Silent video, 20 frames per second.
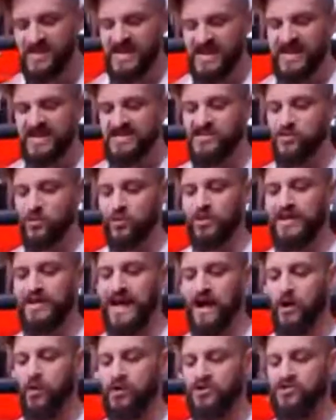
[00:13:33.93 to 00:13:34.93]
is to
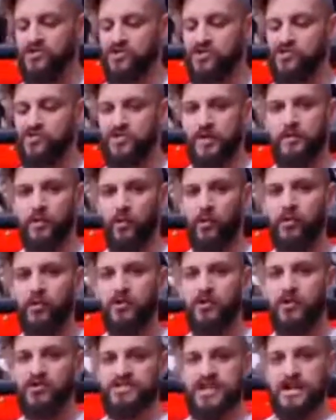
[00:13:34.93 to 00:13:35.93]
allow, as soon as we pull,
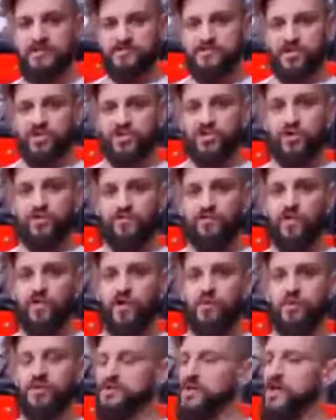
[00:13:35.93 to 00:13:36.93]
those hips to shoot
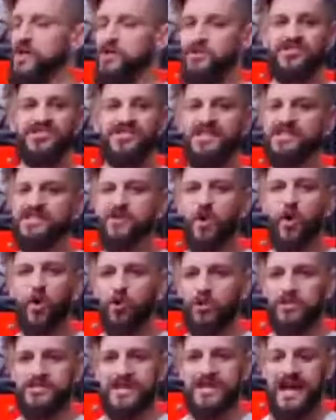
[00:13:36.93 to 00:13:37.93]
forward. You'll see this all
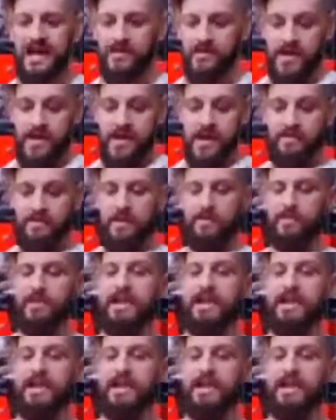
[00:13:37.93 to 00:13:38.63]
the time. People